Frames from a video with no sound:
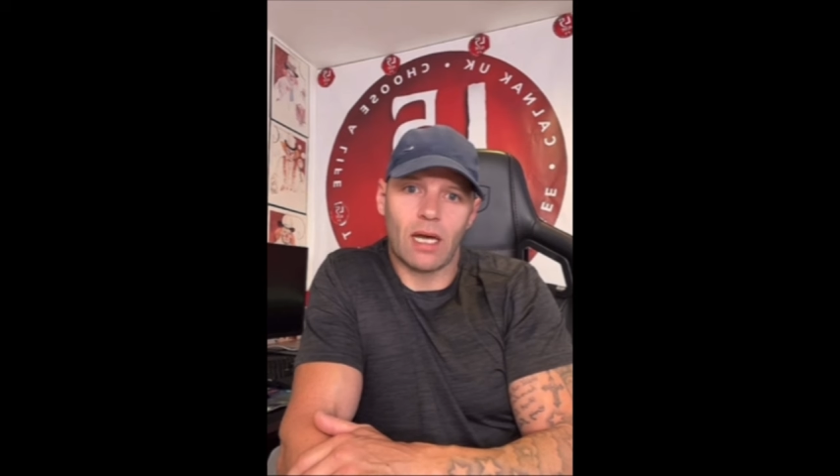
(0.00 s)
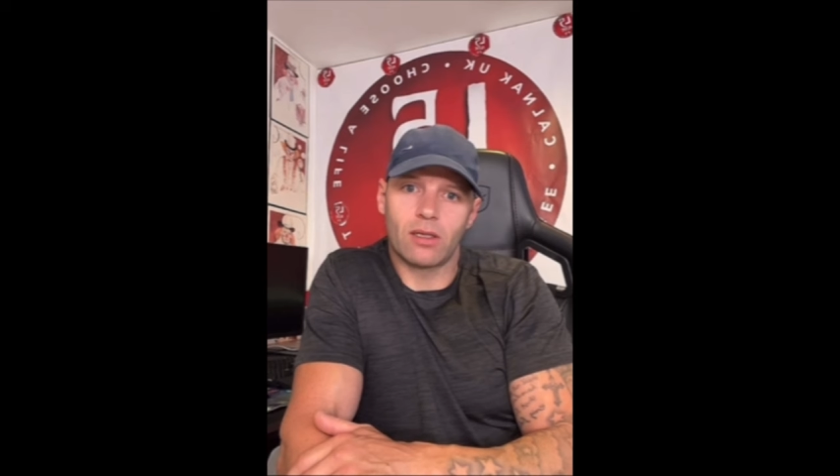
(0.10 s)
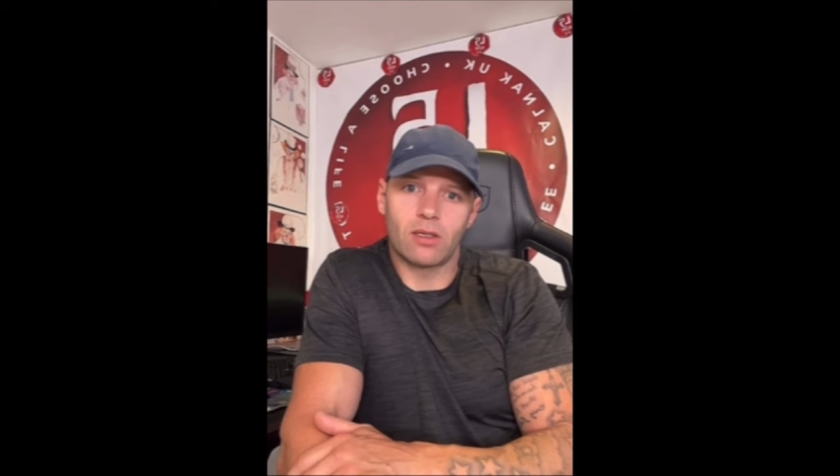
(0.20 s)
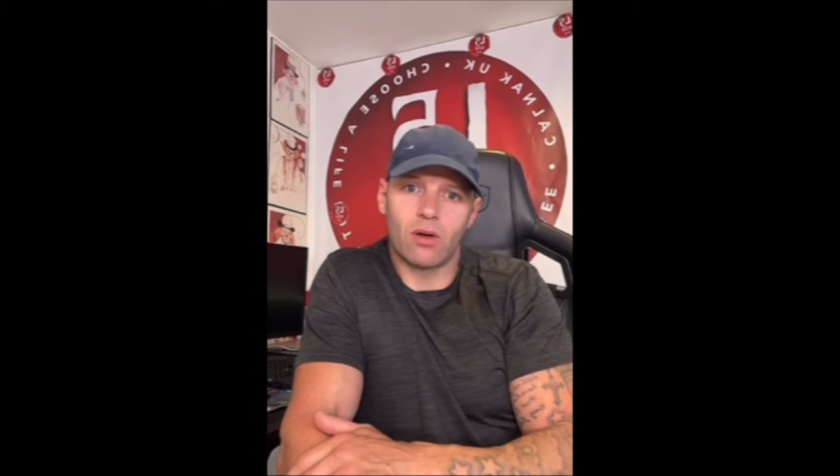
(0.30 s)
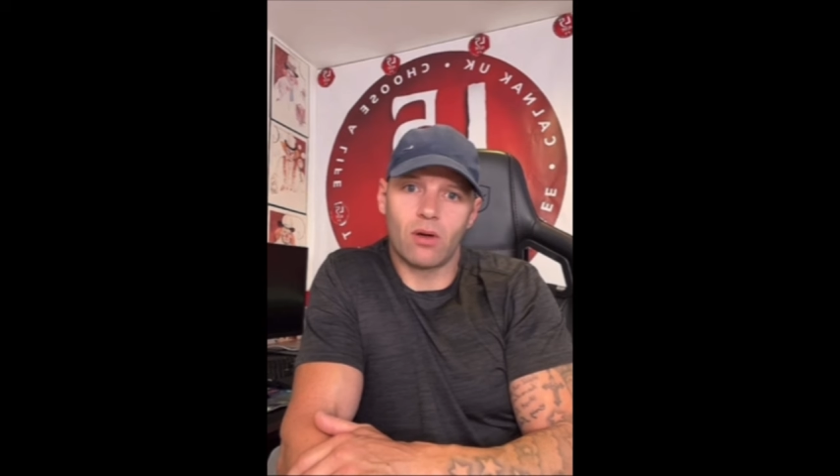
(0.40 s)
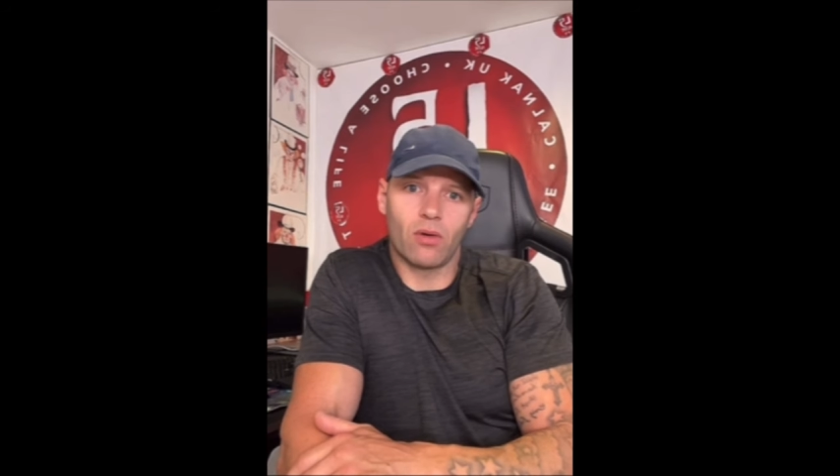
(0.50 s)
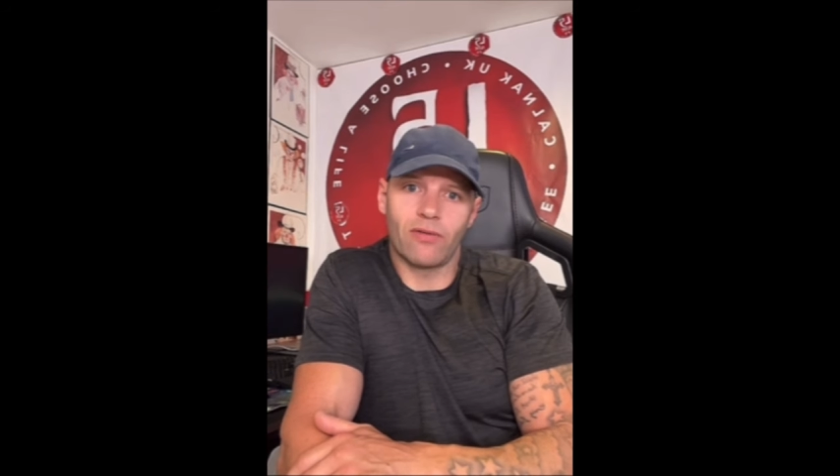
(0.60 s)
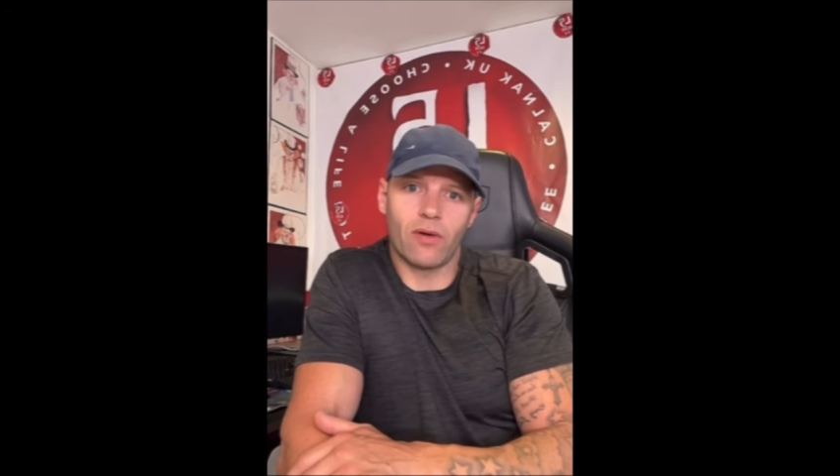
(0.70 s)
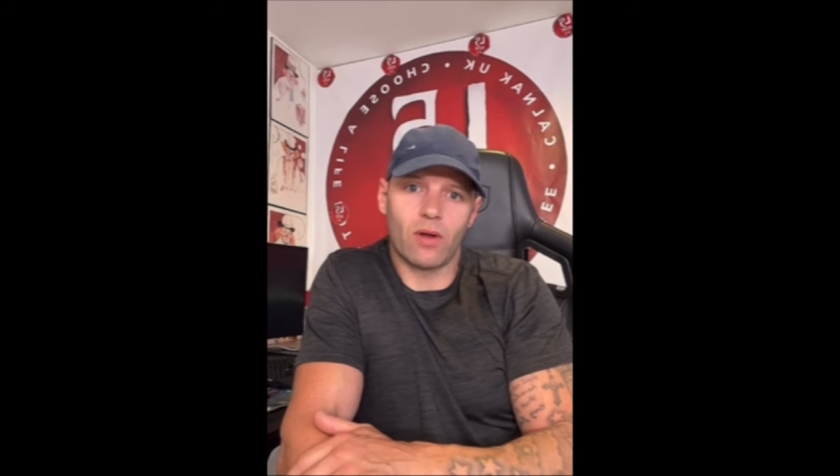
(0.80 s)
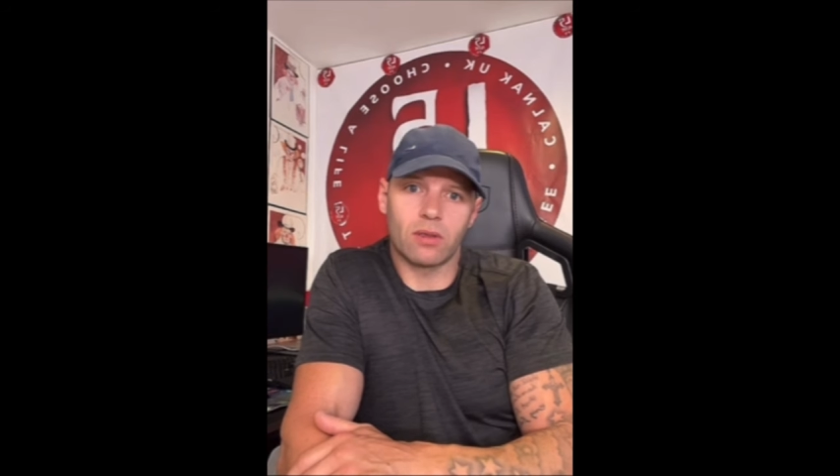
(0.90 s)
and it's not
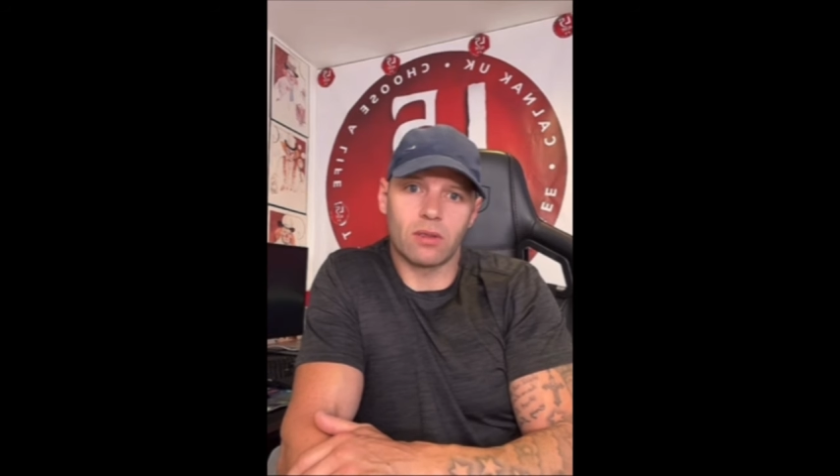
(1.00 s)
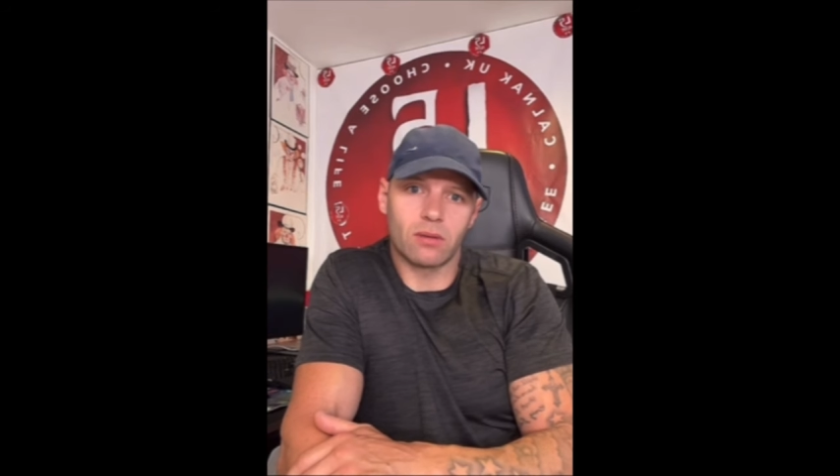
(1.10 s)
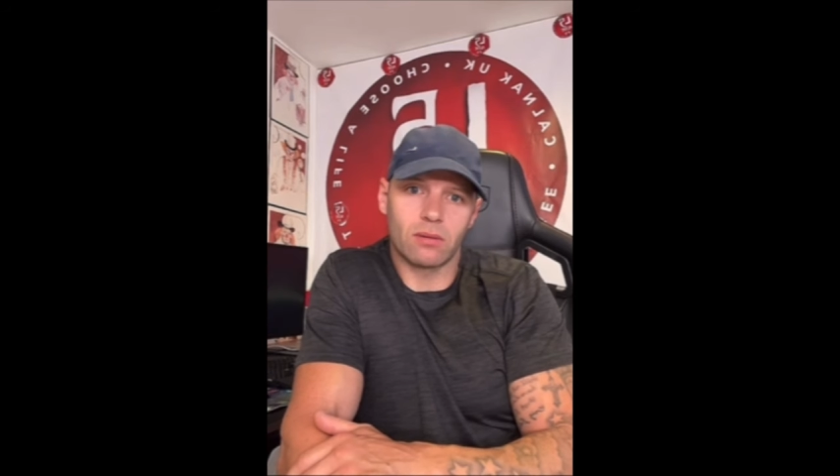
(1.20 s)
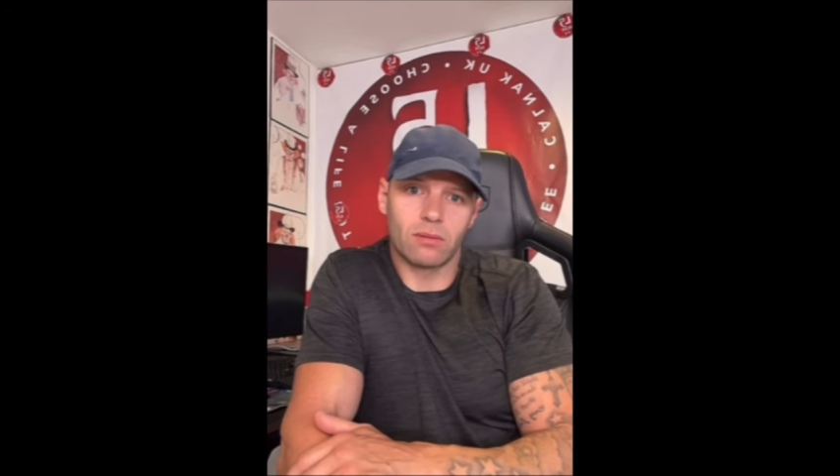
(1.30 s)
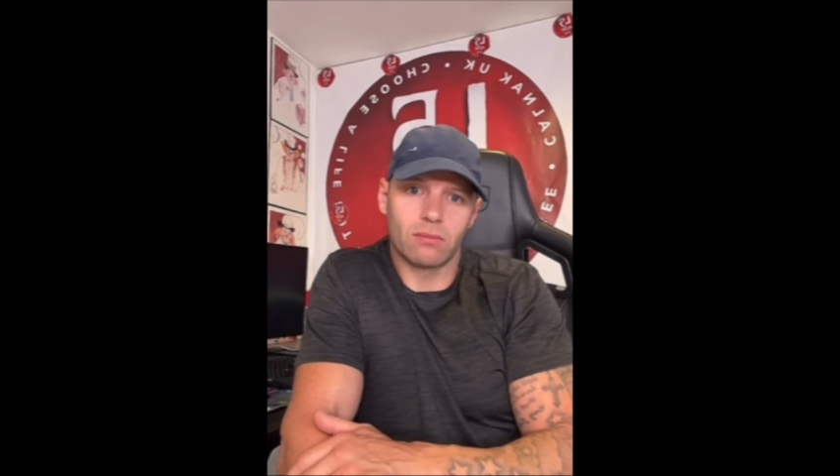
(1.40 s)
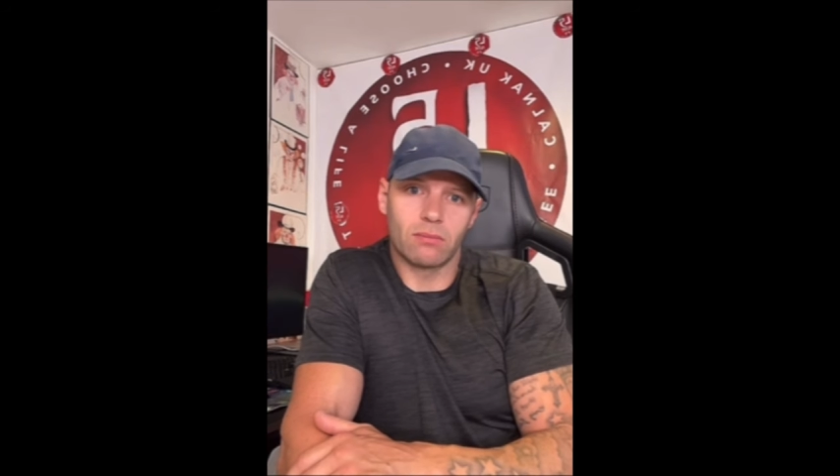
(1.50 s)
going to fault.